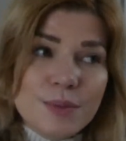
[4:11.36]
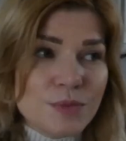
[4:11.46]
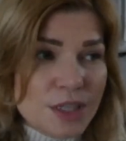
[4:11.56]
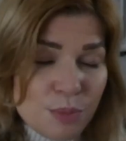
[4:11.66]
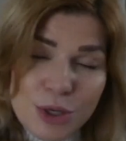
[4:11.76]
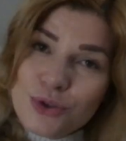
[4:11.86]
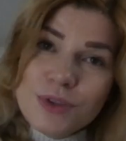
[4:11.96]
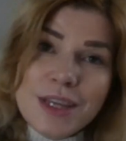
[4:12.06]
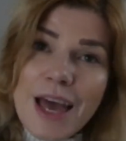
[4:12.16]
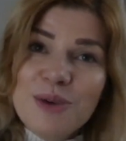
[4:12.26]
a special
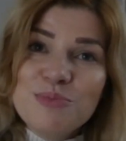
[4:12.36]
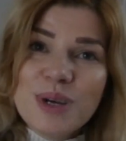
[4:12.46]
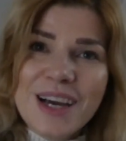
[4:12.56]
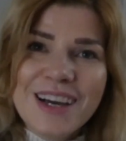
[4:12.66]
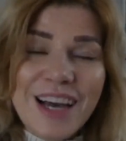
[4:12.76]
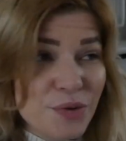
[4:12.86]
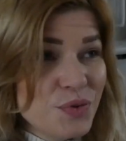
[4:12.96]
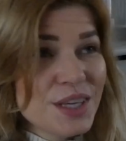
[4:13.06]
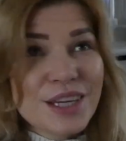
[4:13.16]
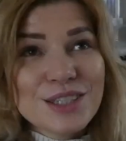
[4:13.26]
stamp.
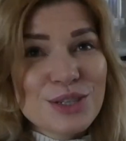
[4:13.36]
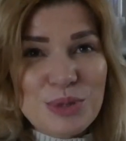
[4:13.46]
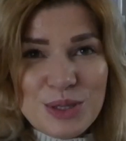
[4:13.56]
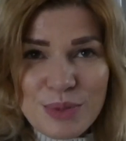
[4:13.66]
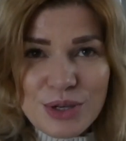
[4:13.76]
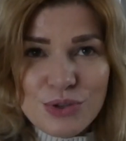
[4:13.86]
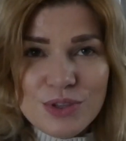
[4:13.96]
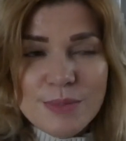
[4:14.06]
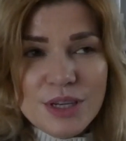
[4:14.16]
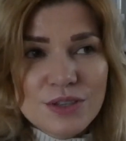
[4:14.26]
Everything has to be
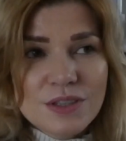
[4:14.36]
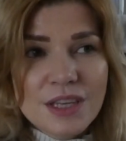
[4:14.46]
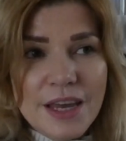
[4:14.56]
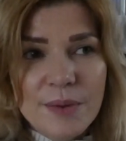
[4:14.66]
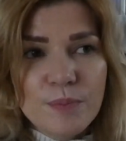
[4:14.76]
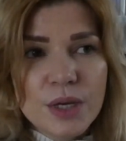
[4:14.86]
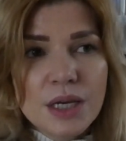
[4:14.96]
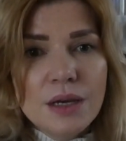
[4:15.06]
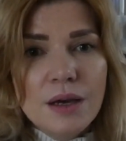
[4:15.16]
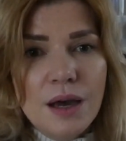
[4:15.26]
special stamp
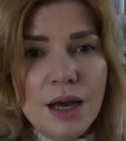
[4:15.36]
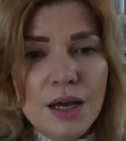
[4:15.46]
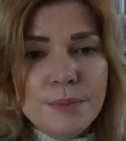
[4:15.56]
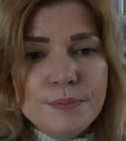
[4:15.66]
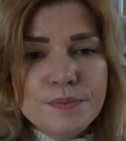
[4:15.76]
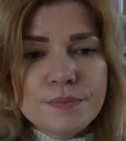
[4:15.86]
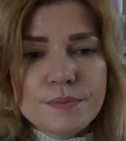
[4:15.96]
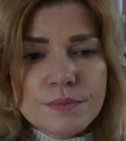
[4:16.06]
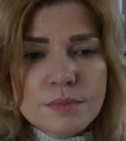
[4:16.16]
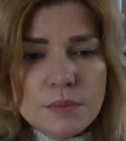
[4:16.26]

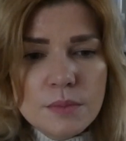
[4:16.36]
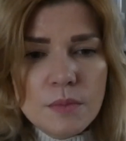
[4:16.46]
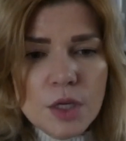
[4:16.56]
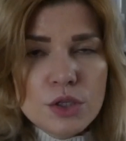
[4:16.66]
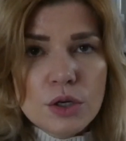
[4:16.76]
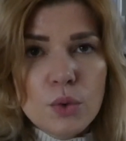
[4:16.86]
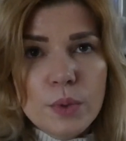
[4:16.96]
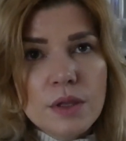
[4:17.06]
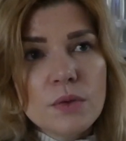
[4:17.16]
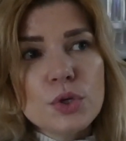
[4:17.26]
to go
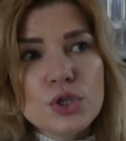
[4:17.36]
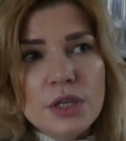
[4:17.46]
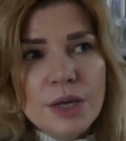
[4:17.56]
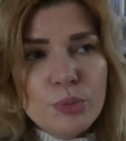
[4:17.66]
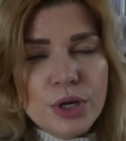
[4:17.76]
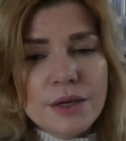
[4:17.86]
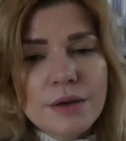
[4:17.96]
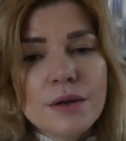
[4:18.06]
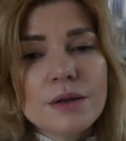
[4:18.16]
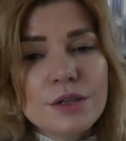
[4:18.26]
with it, which you then bring
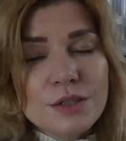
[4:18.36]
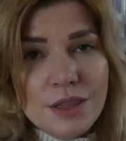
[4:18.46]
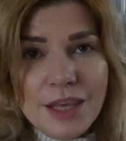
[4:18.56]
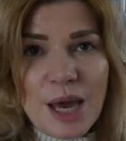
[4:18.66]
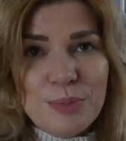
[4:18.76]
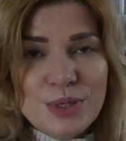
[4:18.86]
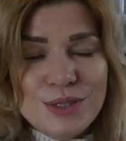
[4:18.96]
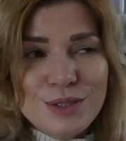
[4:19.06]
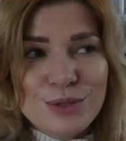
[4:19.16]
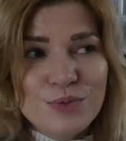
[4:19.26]
to the
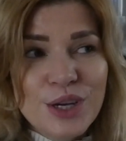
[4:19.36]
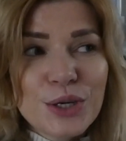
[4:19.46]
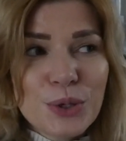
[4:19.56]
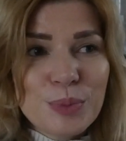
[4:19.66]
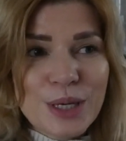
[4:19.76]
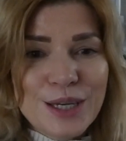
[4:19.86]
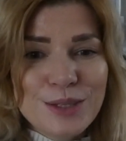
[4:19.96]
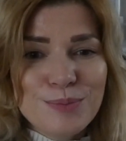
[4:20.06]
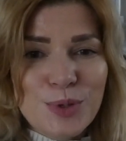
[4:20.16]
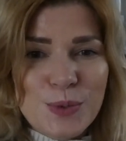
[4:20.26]
embassy. So very
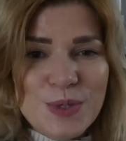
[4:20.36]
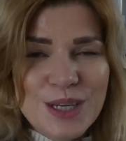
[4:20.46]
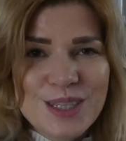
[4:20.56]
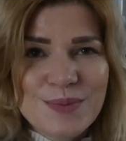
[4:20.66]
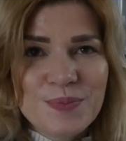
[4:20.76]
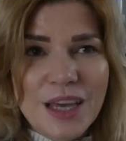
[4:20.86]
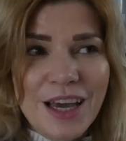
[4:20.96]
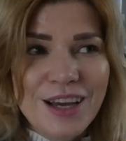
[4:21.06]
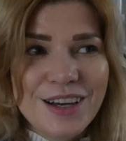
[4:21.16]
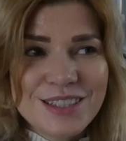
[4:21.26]
complicated process.
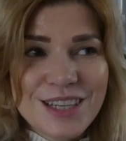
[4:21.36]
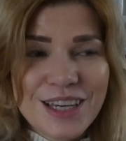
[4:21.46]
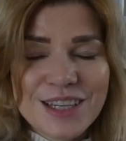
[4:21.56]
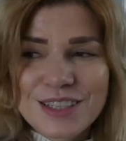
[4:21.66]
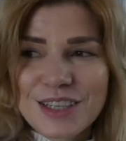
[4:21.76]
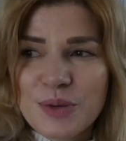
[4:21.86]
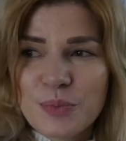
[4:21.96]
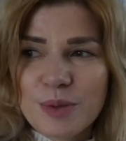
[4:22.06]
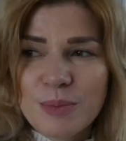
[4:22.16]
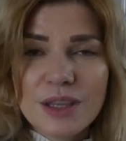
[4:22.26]
Tiger has to come
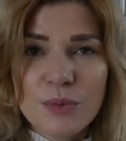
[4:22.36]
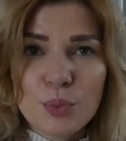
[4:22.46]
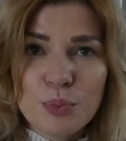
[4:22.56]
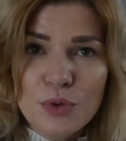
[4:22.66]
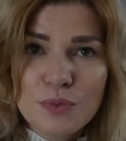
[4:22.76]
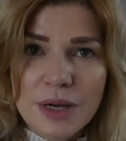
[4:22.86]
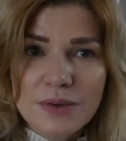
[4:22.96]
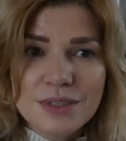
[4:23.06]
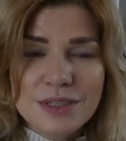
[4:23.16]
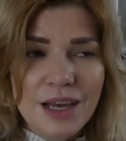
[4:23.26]
with me, they want both
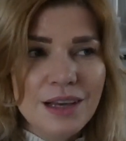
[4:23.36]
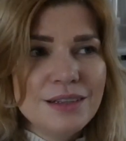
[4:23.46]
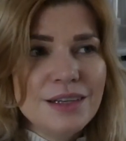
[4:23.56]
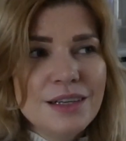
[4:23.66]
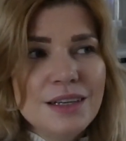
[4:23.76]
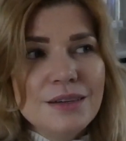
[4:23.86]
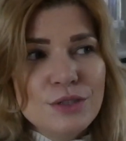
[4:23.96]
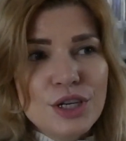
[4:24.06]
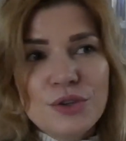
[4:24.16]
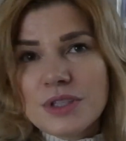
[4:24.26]
parents there,
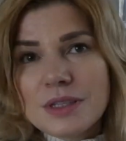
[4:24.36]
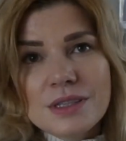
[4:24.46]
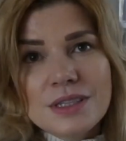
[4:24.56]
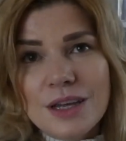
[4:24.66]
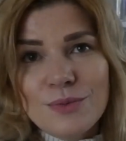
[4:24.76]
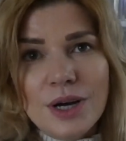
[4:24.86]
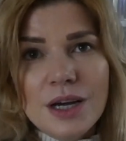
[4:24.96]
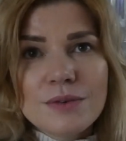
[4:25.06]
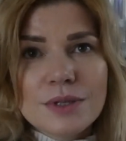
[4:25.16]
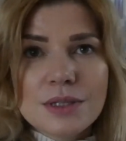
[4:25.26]
which I don't understand
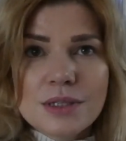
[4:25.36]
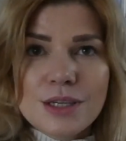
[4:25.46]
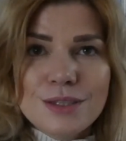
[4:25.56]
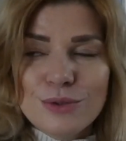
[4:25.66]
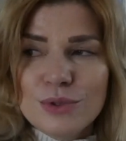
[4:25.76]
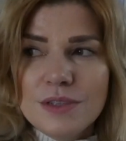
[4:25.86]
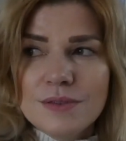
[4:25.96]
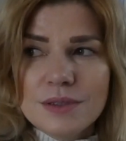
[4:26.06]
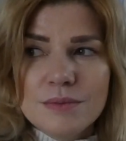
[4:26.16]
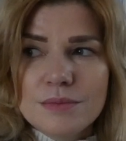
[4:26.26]
why, whilst he's not
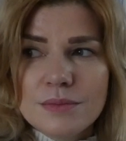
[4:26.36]
even